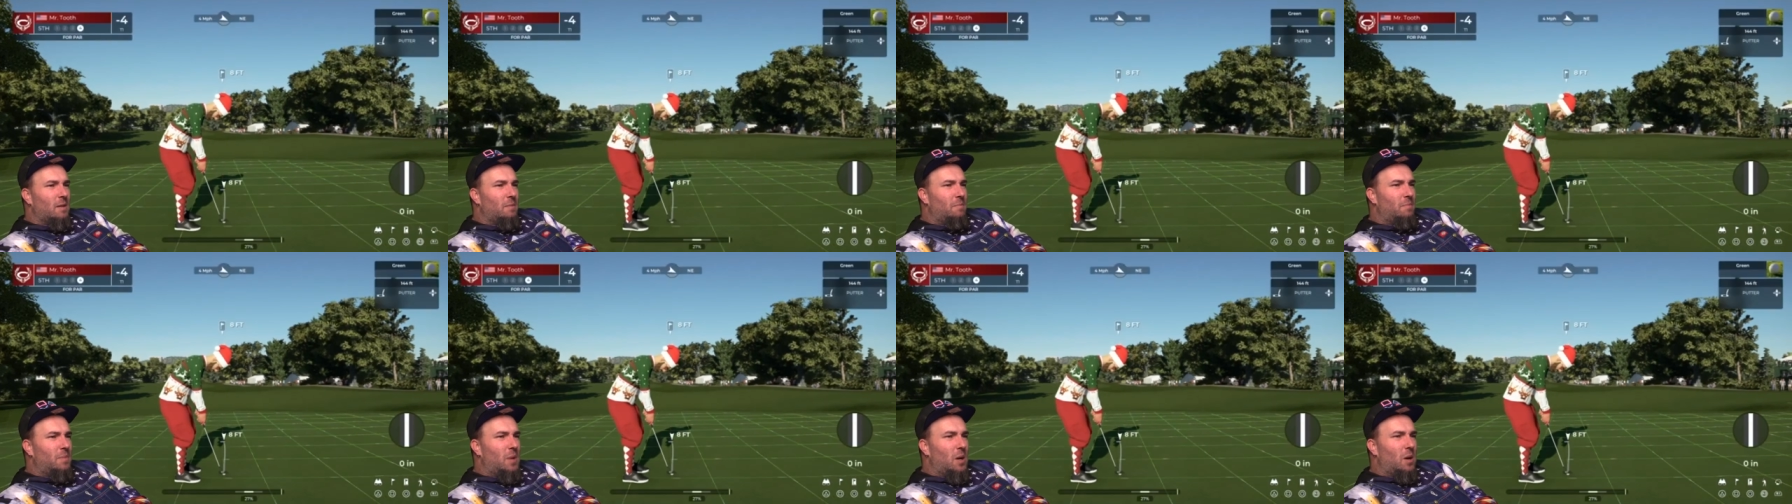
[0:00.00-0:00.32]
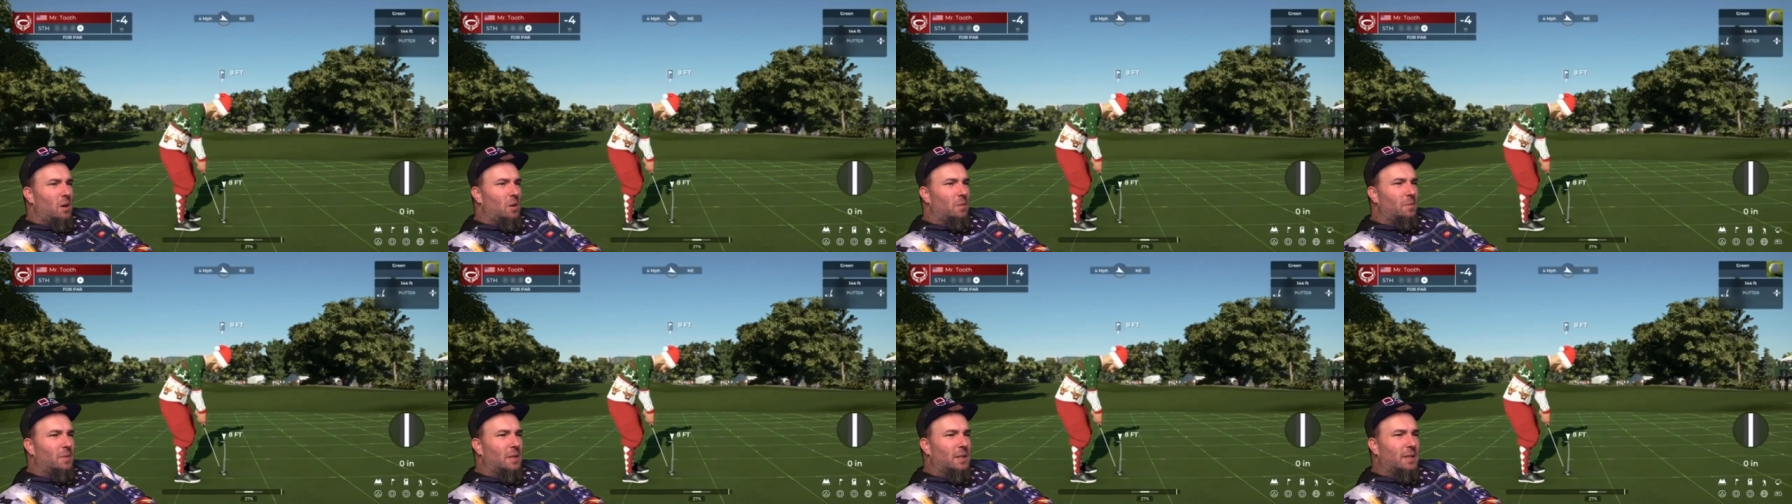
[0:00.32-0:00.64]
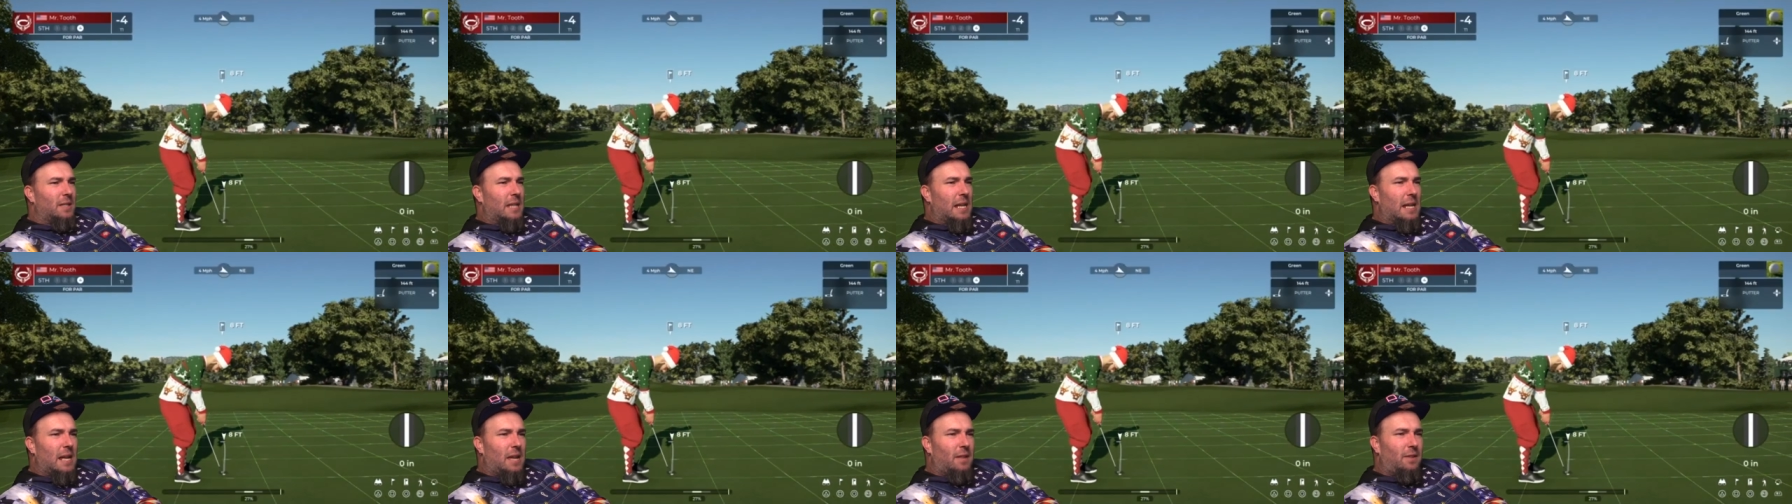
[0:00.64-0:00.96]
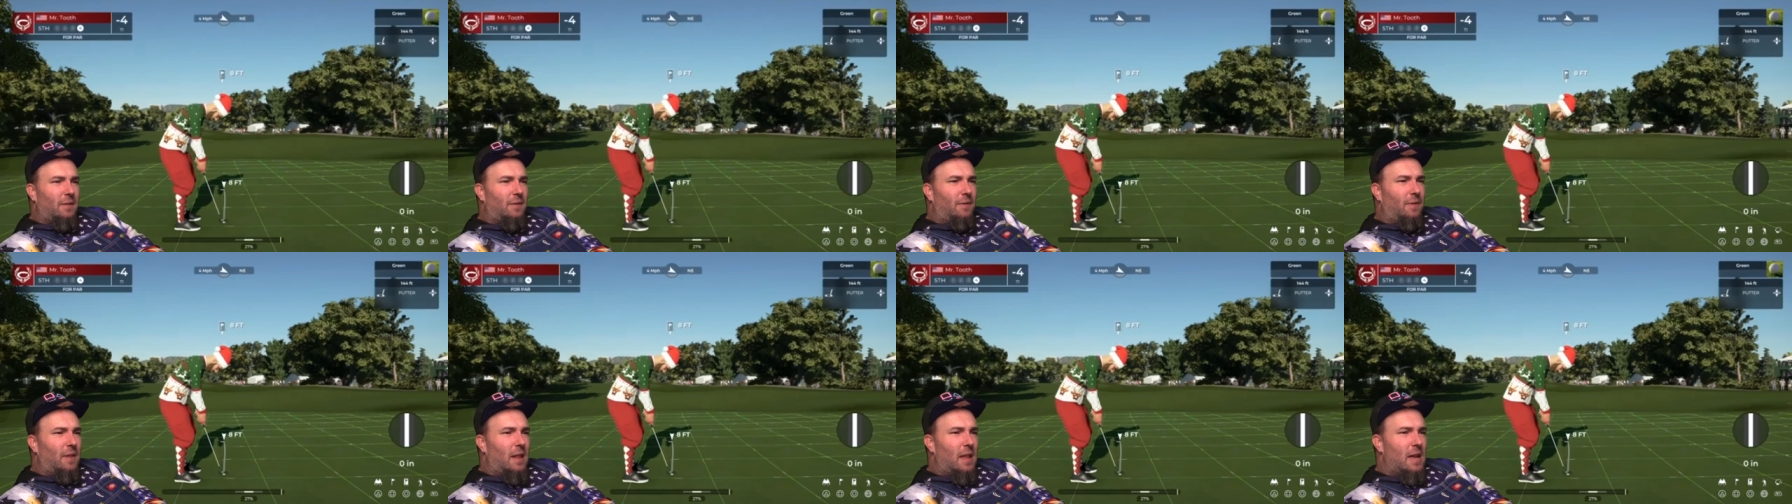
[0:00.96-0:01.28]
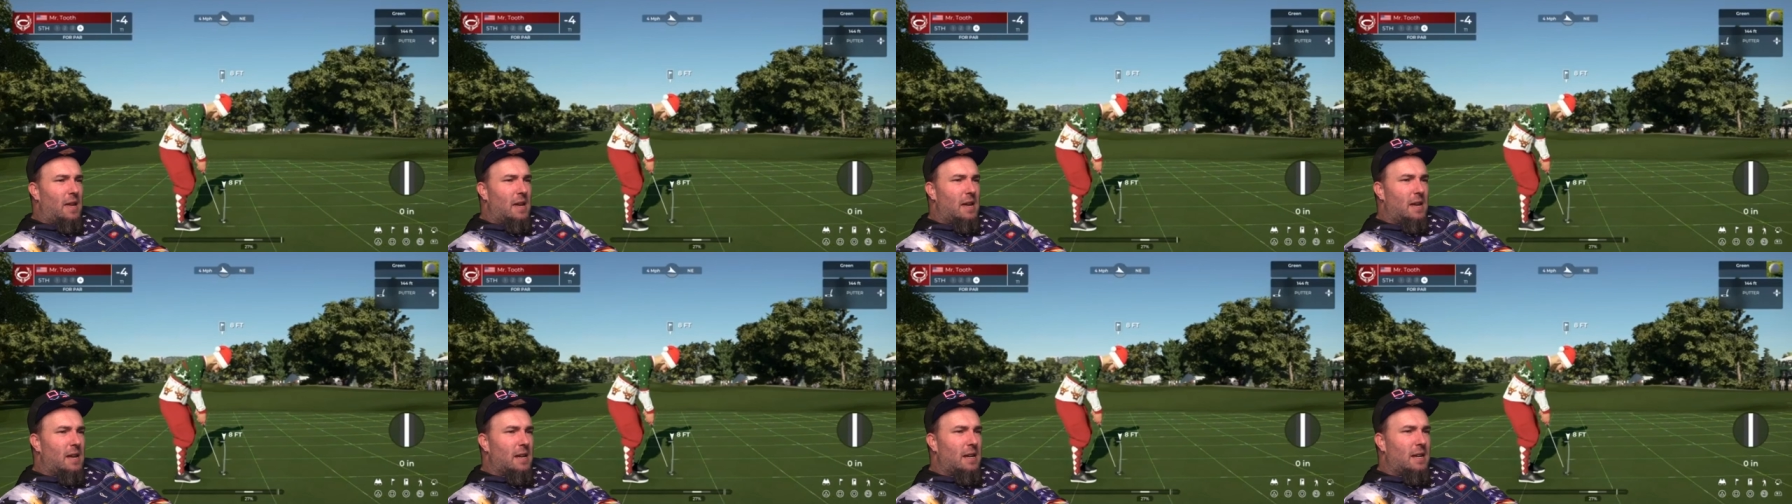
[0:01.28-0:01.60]
Well, let's take up the
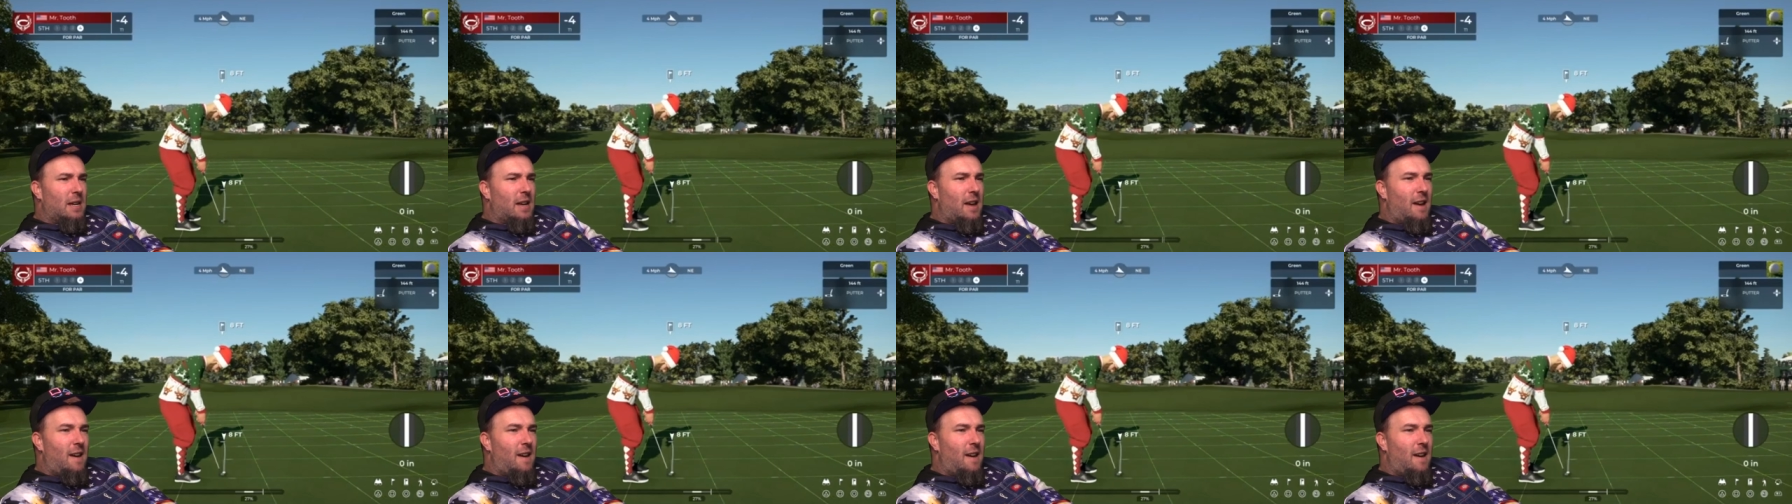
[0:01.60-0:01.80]
flag.